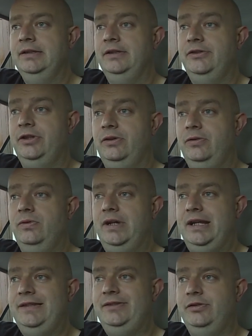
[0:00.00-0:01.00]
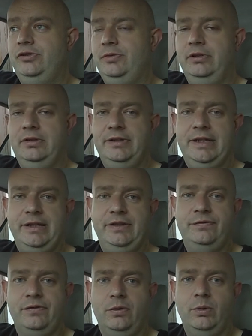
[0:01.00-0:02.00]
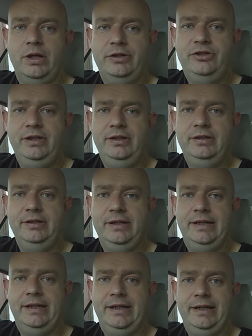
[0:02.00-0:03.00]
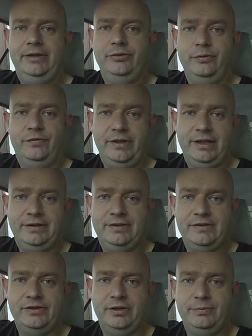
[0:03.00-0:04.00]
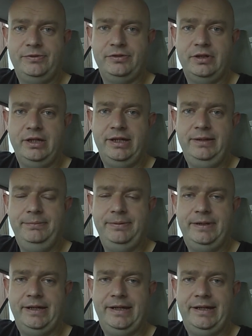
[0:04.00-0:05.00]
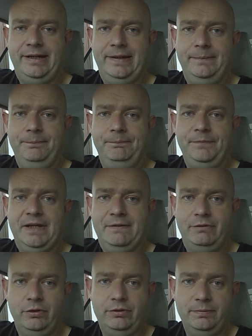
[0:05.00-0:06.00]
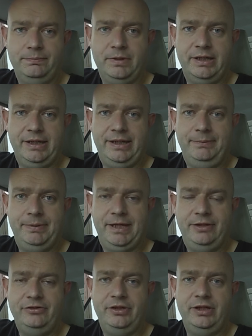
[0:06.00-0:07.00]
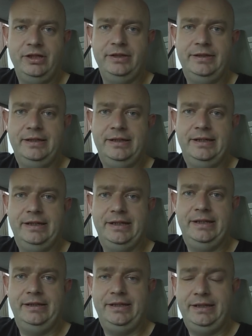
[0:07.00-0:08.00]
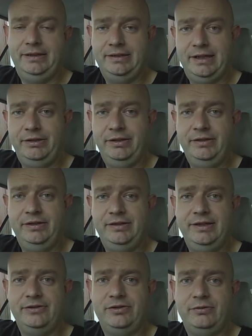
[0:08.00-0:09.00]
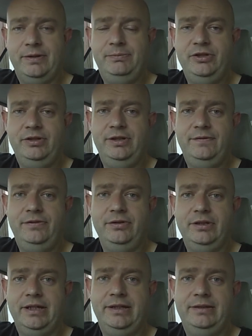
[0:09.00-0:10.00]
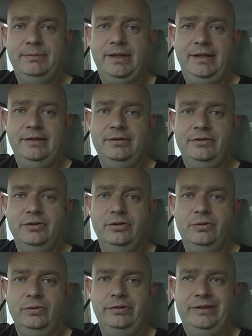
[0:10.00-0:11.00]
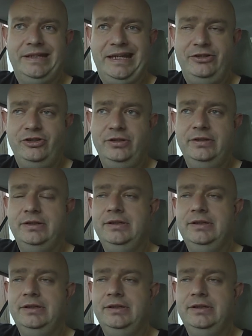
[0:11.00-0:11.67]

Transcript: so as usual, thanks for watching. Don't forget to subscribe. Have a look at my Patreon link there in the description if you'd like to make a donation.